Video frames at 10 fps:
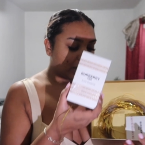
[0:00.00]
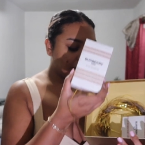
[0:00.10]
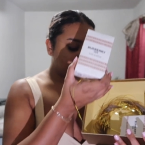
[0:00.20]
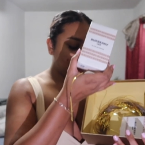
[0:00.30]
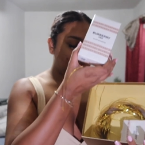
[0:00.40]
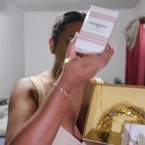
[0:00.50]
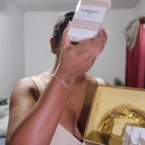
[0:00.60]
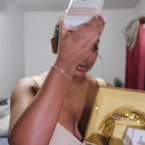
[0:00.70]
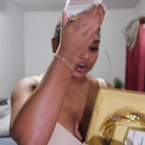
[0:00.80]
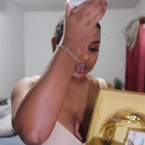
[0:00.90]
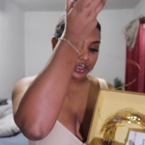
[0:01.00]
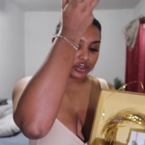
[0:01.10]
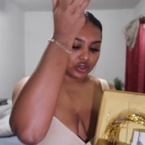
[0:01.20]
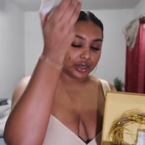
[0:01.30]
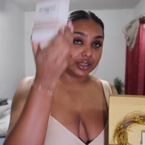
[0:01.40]
I know everyone
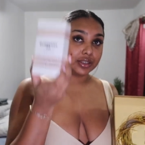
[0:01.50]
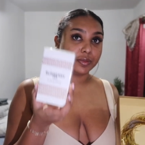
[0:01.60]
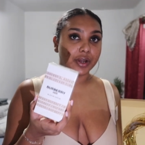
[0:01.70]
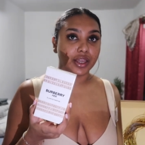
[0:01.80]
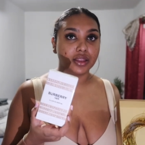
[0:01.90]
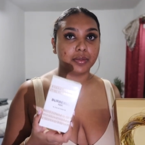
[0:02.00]
is trying to buy the